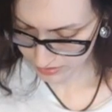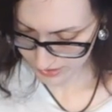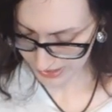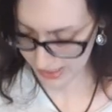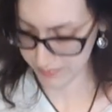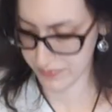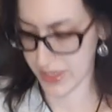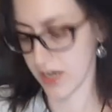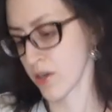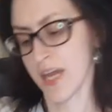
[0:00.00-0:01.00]
Yeah,
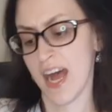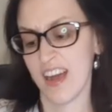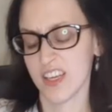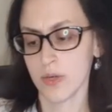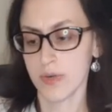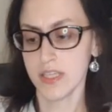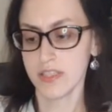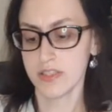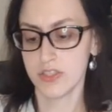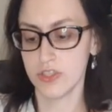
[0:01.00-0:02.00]
they aren't accurate
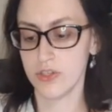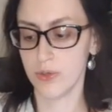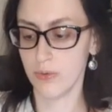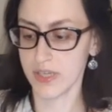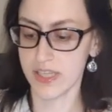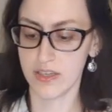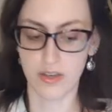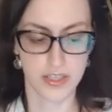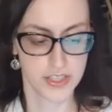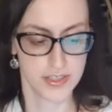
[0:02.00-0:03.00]
to
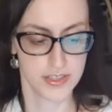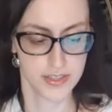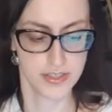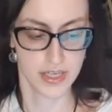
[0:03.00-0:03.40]
Hinata's,